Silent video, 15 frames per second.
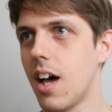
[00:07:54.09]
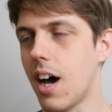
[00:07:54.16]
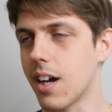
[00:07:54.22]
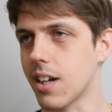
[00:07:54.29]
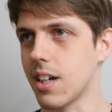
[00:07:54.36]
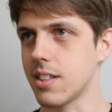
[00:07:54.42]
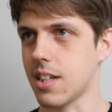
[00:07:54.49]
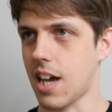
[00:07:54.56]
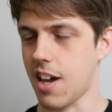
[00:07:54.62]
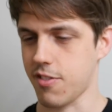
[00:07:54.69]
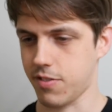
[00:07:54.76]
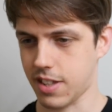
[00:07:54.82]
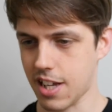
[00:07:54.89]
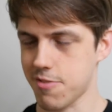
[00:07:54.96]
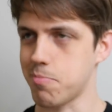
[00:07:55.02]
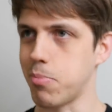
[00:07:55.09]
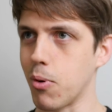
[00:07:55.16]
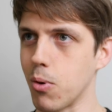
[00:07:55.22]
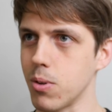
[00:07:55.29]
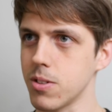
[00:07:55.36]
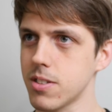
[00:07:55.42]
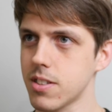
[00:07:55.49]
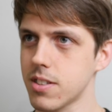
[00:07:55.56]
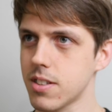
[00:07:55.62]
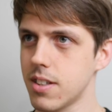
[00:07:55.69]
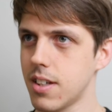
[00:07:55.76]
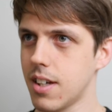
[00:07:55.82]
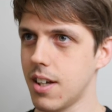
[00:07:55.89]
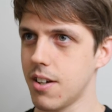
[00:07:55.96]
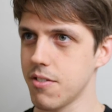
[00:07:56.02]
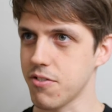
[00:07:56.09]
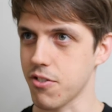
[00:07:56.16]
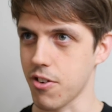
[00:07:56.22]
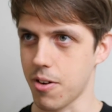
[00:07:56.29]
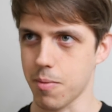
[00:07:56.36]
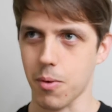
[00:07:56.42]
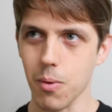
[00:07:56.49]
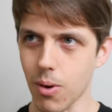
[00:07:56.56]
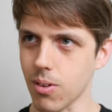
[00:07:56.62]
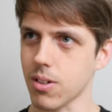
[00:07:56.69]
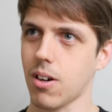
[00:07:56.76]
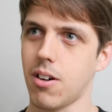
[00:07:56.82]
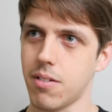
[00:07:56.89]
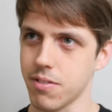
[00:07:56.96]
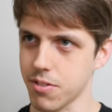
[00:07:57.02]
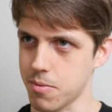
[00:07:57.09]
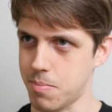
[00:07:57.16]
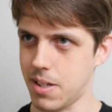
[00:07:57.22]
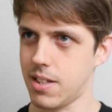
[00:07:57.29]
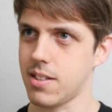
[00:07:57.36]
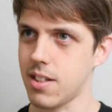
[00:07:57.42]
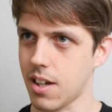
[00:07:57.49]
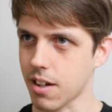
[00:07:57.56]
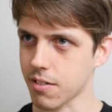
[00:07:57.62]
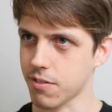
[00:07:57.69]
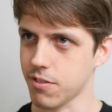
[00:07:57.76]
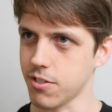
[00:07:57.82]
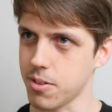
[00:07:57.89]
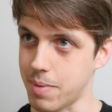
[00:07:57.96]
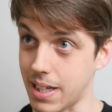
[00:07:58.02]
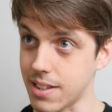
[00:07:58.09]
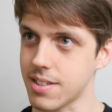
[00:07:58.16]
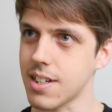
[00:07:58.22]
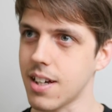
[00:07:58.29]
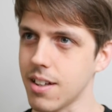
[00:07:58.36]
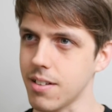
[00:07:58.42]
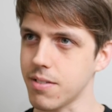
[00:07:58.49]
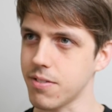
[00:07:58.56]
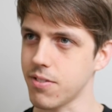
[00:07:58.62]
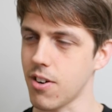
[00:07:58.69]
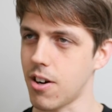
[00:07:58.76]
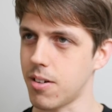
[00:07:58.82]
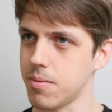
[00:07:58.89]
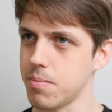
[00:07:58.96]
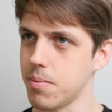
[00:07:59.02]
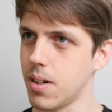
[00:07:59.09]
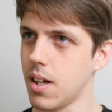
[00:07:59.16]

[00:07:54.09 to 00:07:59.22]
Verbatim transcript: I'd like to have dev boards from Qualcomm, from MediaTek, from Intel, from